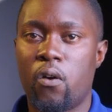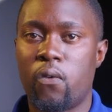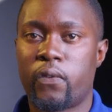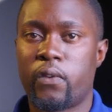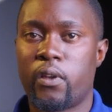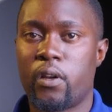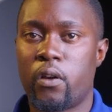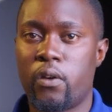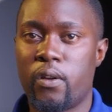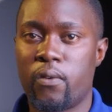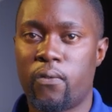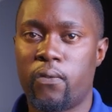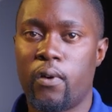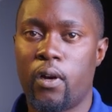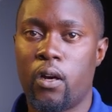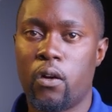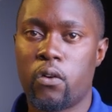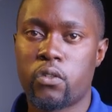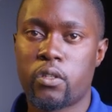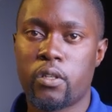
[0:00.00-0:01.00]
of sharing
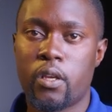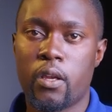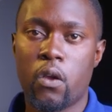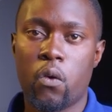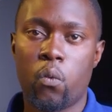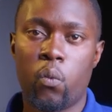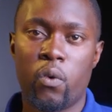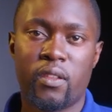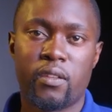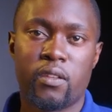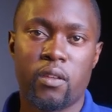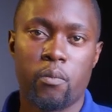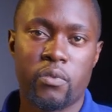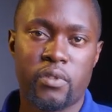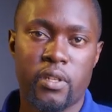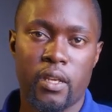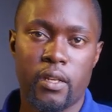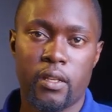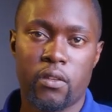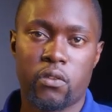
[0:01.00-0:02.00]
files with
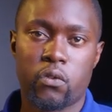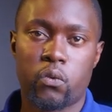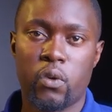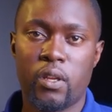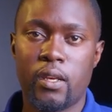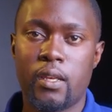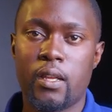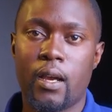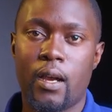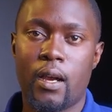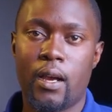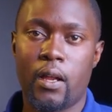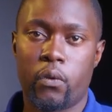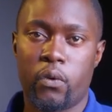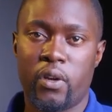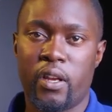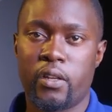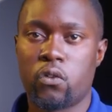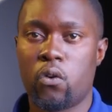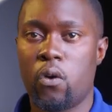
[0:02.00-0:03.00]
simultaneous read and
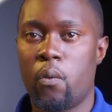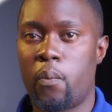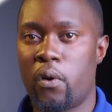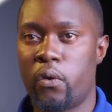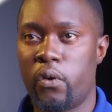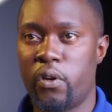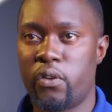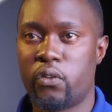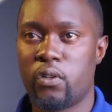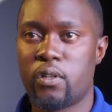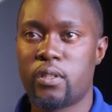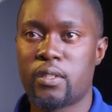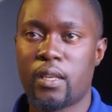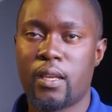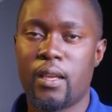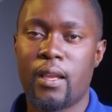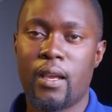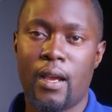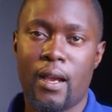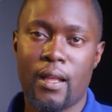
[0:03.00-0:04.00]
write operations
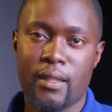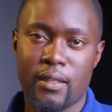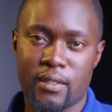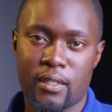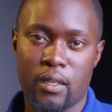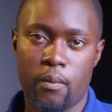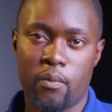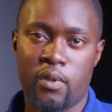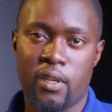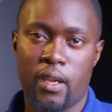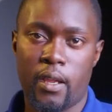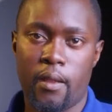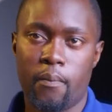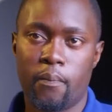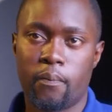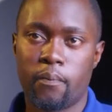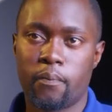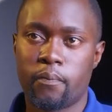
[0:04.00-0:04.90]
at the same time.